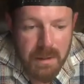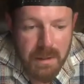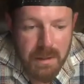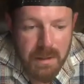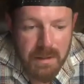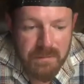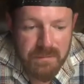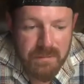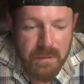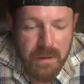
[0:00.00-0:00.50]

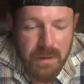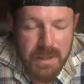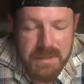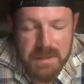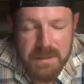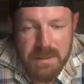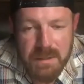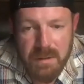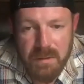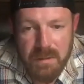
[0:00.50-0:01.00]
And for us,
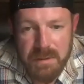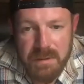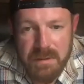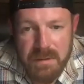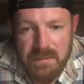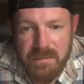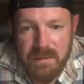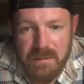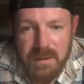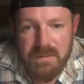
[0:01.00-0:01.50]
it's a little bit
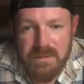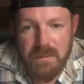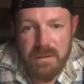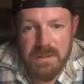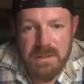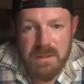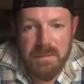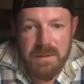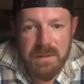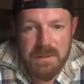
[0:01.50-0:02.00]
different as far
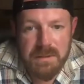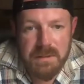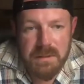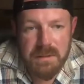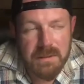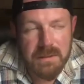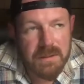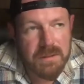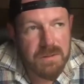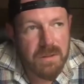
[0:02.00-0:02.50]
as the business
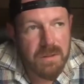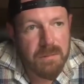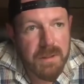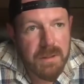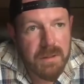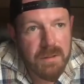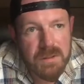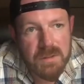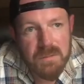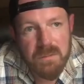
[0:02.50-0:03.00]
is concerned
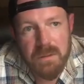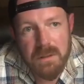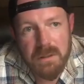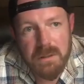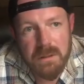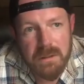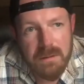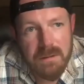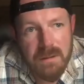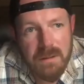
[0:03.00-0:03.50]
because
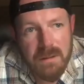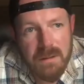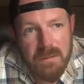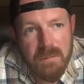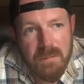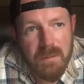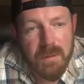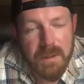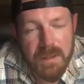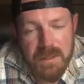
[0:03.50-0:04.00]
we
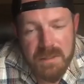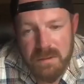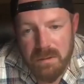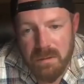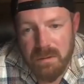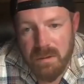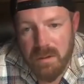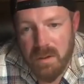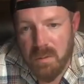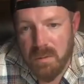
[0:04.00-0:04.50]
we run a
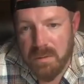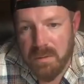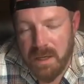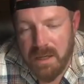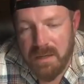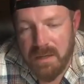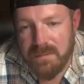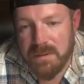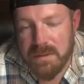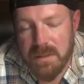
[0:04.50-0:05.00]
studio with
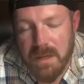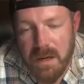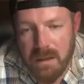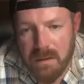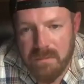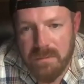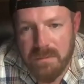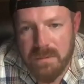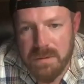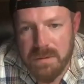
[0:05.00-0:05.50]
eight
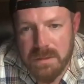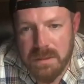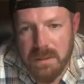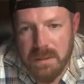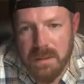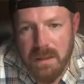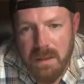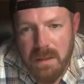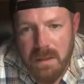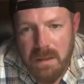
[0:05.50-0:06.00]
photographers, and
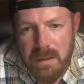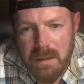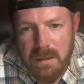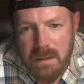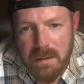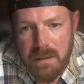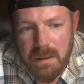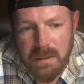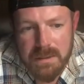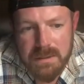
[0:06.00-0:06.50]

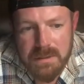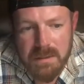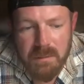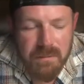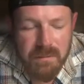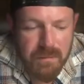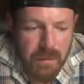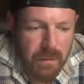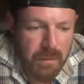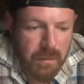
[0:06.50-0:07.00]
like I said, we
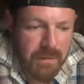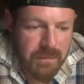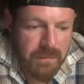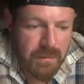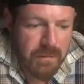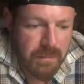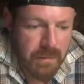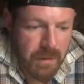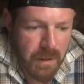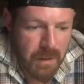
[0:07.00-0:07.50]
photograph
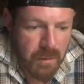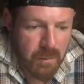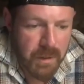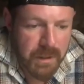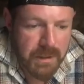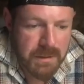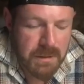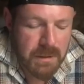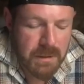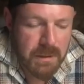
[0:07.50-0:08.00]
over 100
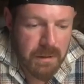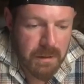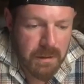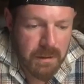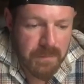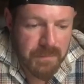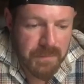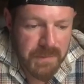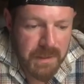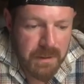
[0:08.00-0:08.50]
weddings a
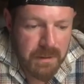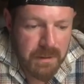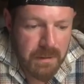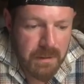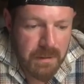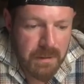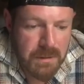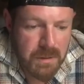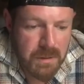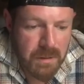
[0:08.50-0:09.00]
year.
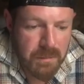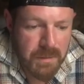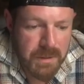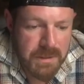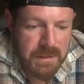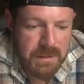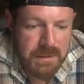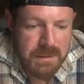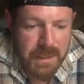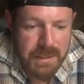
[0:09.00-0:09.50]
So the
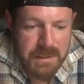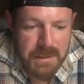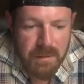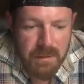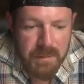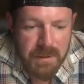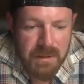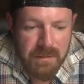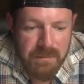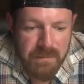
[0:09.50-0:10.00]
business side is a little
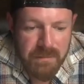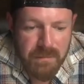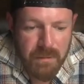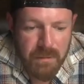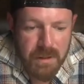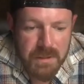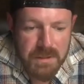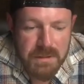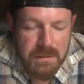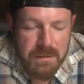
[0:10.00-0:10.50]
bit different for
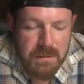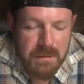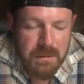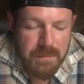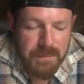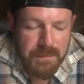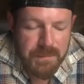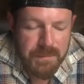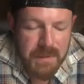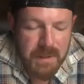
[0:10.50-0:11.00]
us
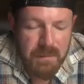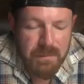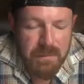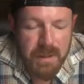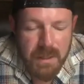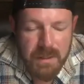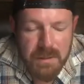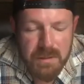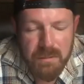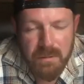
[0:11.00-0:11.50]

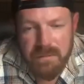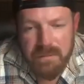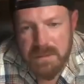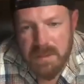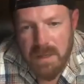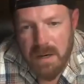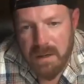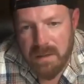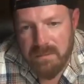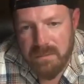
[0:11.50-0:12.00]
compared to a
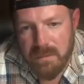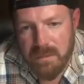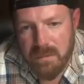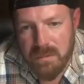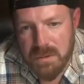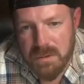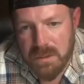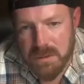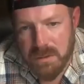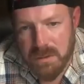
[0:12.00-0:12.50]
photographer
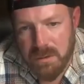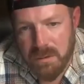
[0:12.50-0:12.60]
who's just on